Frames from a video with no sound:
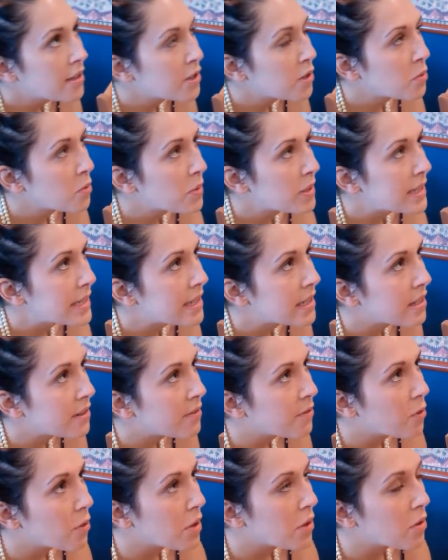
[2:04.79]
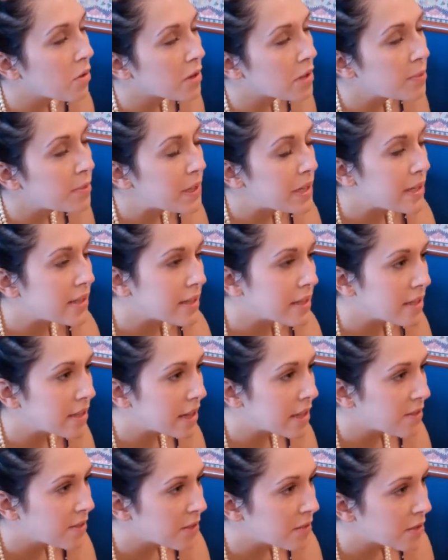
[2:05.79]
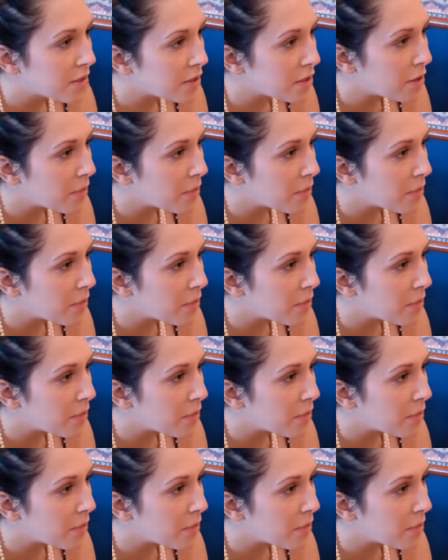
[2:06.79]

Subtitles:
the reason for Coras being successful for so